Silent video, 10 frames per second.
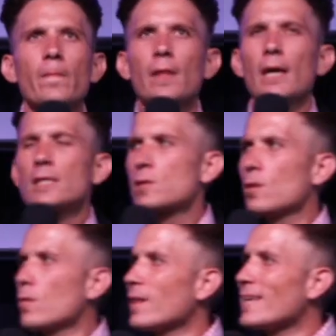Yes,
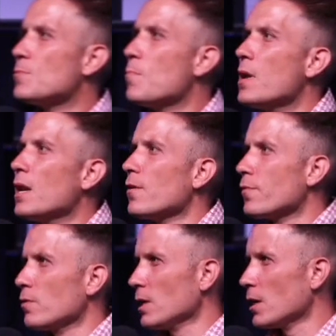Lord. There's many of
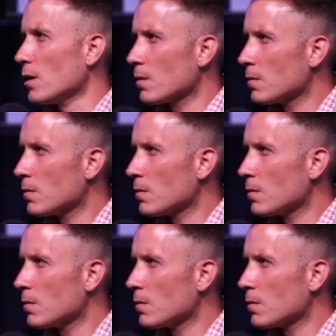you here.